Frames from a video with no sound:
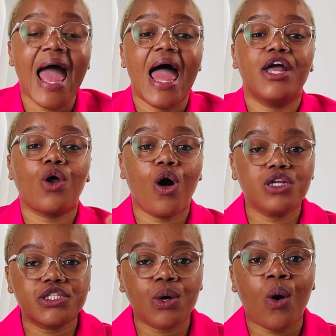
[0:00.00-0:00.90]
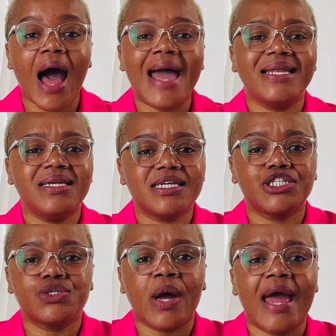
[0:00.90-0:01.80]
And also I needed
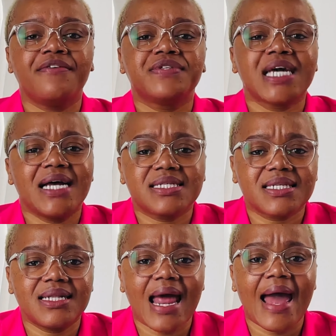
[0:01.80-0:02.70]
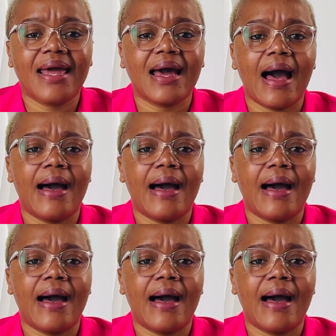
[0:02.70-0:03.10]
to have tasks like